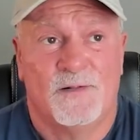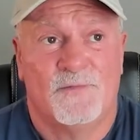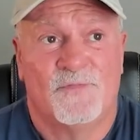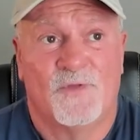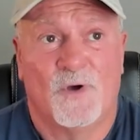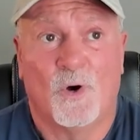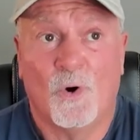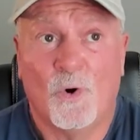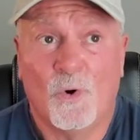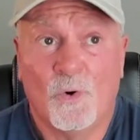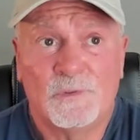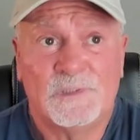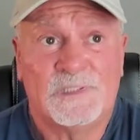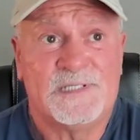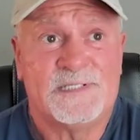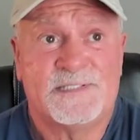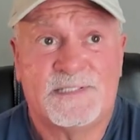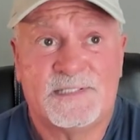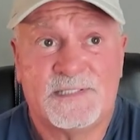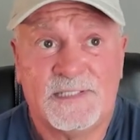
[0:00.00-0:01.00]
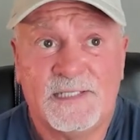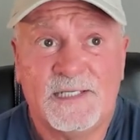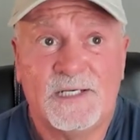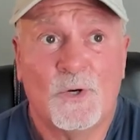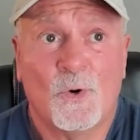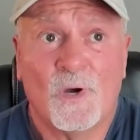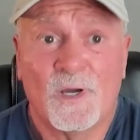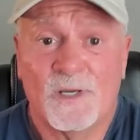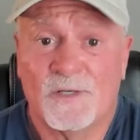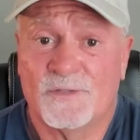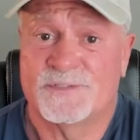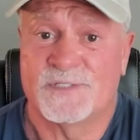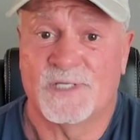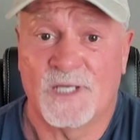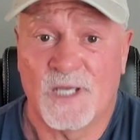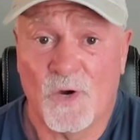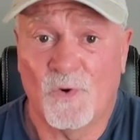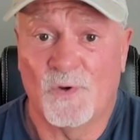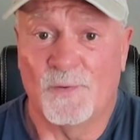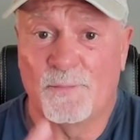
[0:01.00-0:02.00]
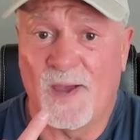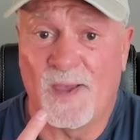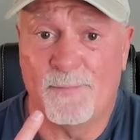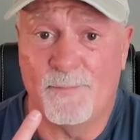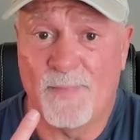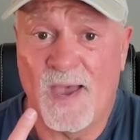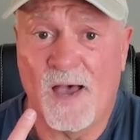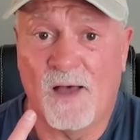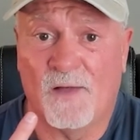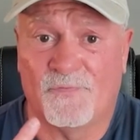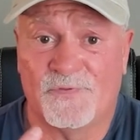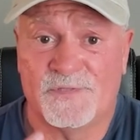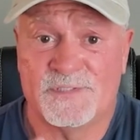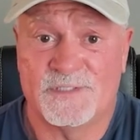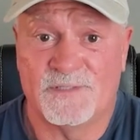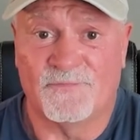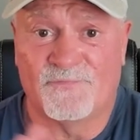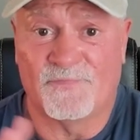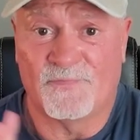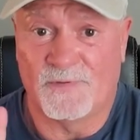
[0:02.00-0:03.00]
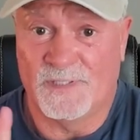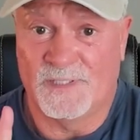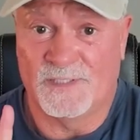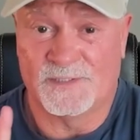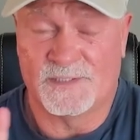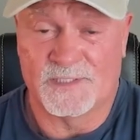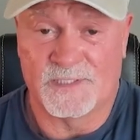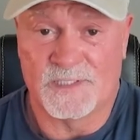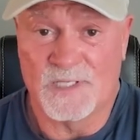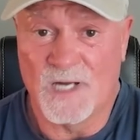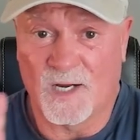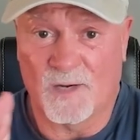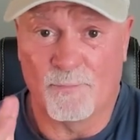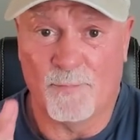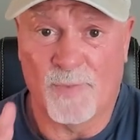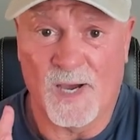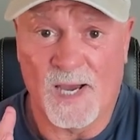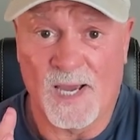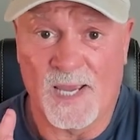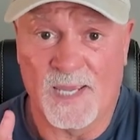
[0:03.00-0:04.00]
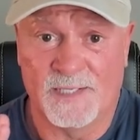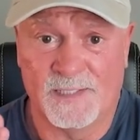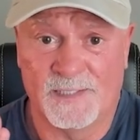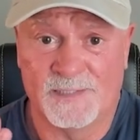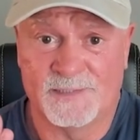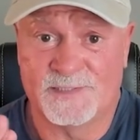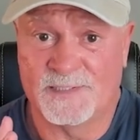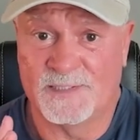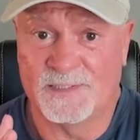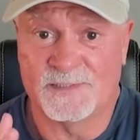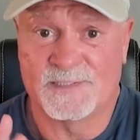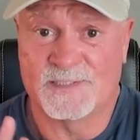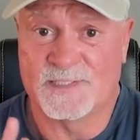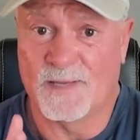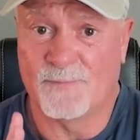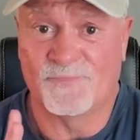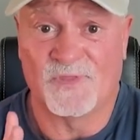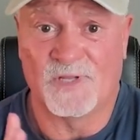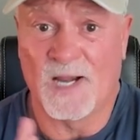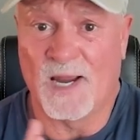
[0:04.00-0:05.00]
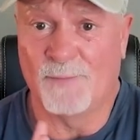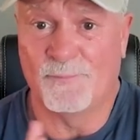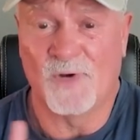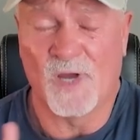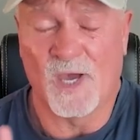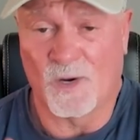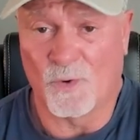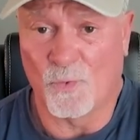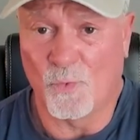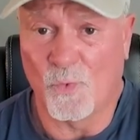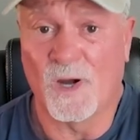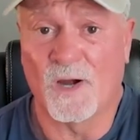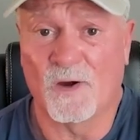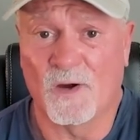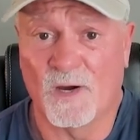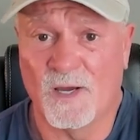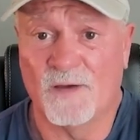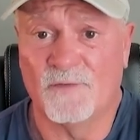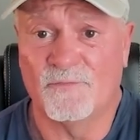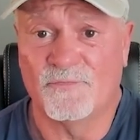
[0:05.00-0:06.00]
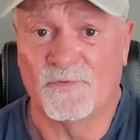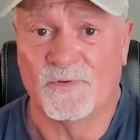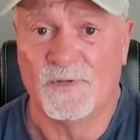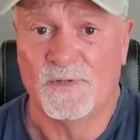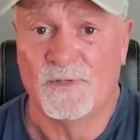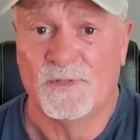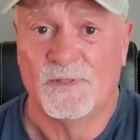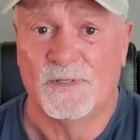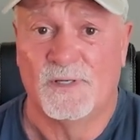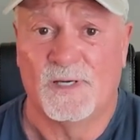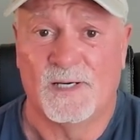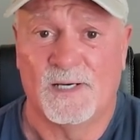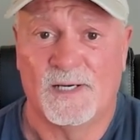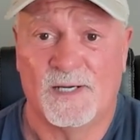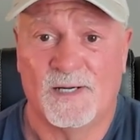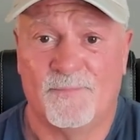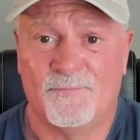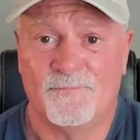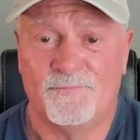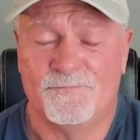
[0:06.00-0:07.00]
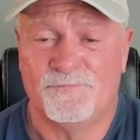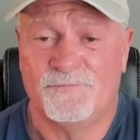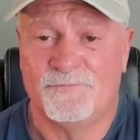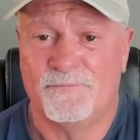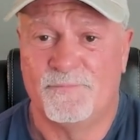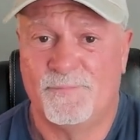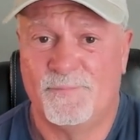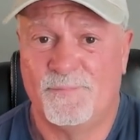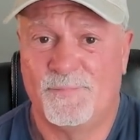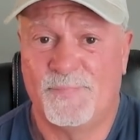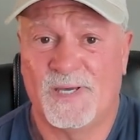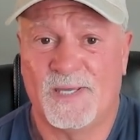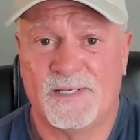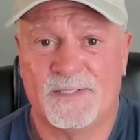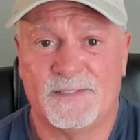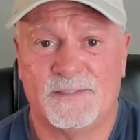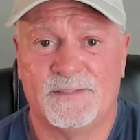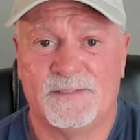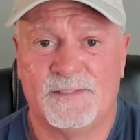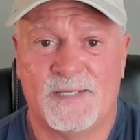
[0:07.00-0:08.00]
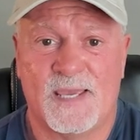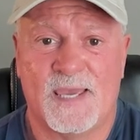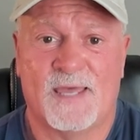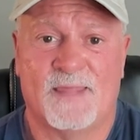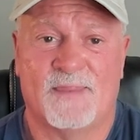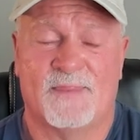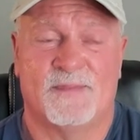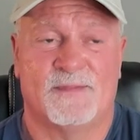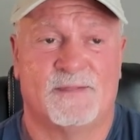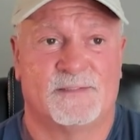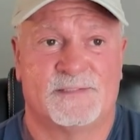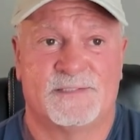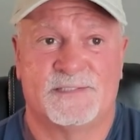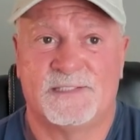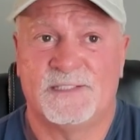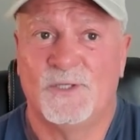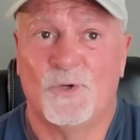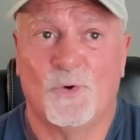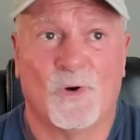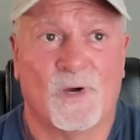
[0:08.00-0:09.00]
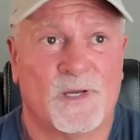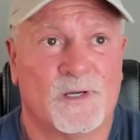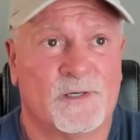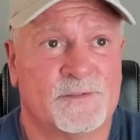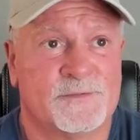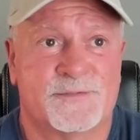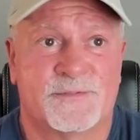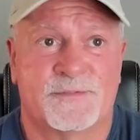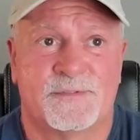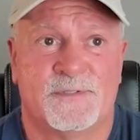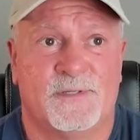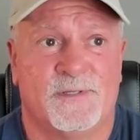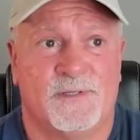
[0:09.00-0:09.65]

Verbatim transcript: the only seed oils that go in my mouth is if it snuck by and it's in something I'm not aware of. Yeah. But yeah, the seed oils,